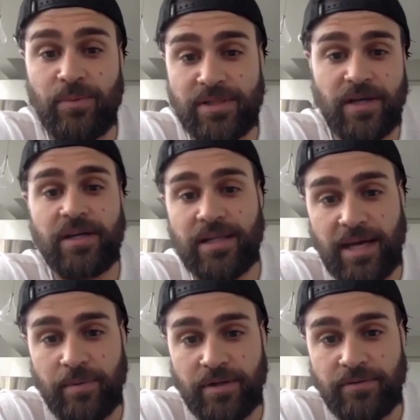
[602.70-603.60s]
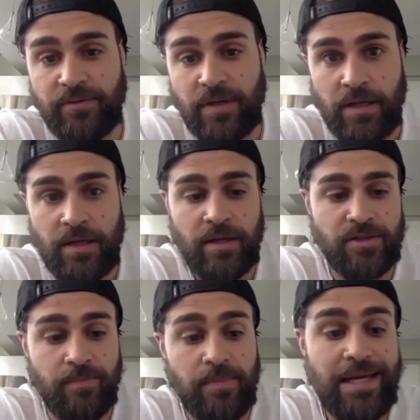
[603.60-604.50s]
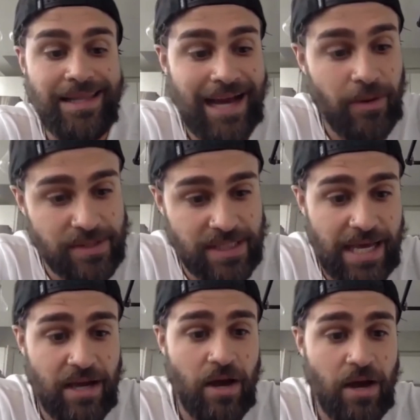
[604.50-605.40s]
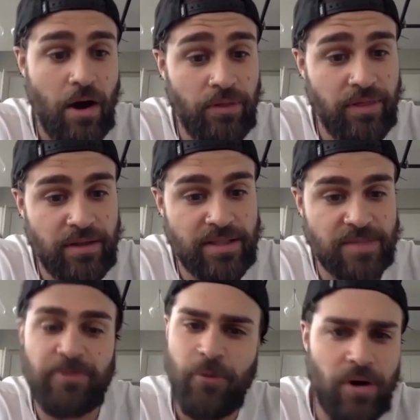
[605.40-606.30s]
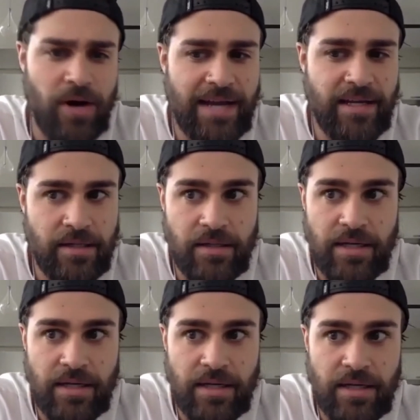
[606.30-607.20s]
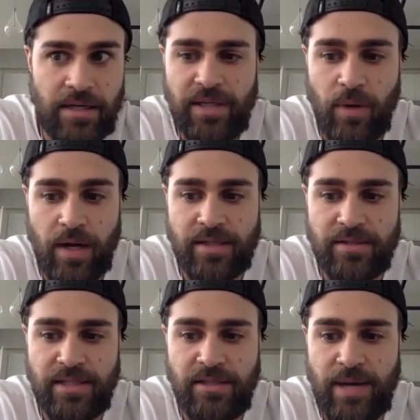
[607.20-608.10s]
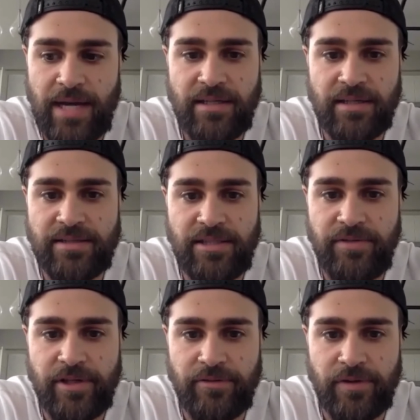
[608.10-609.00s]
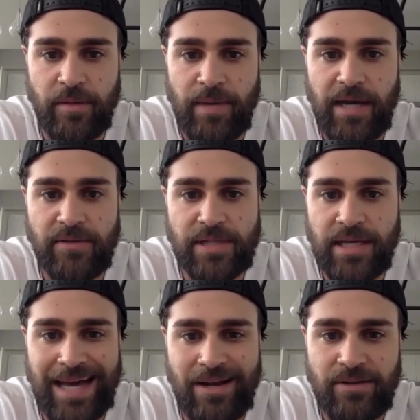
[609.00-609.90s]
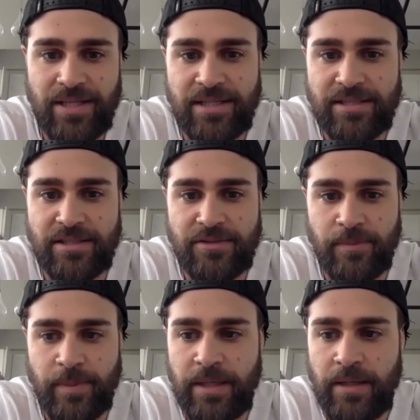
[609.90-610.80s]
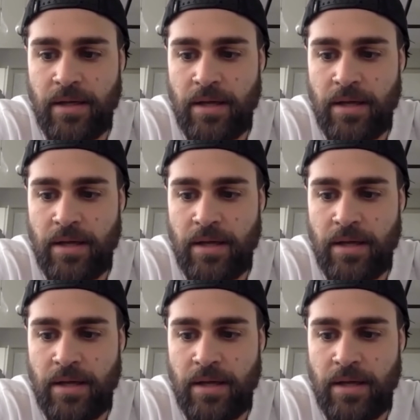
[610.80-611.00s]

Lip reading: which is very collaborative, to me, that was because before I didn't really want to continue acting in TV or film. I was I don't think this is for me.